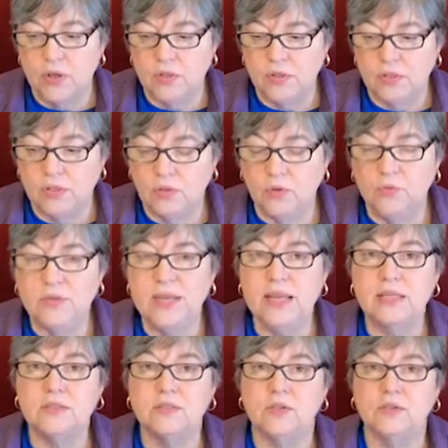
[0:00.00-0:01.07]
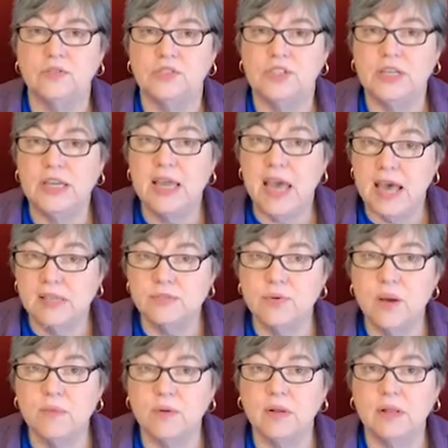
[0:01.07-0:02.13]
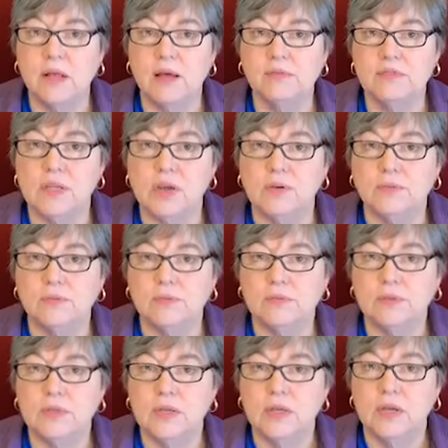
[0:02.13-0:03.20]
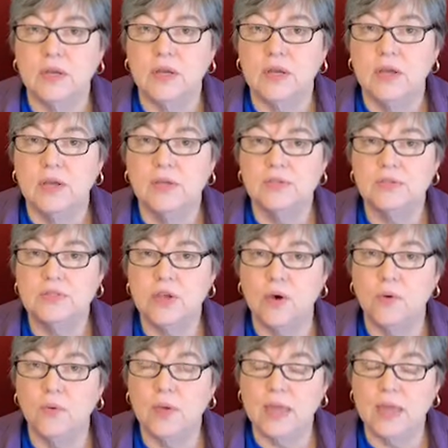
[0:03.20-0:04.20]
the utensils, she has rubber gloves on. So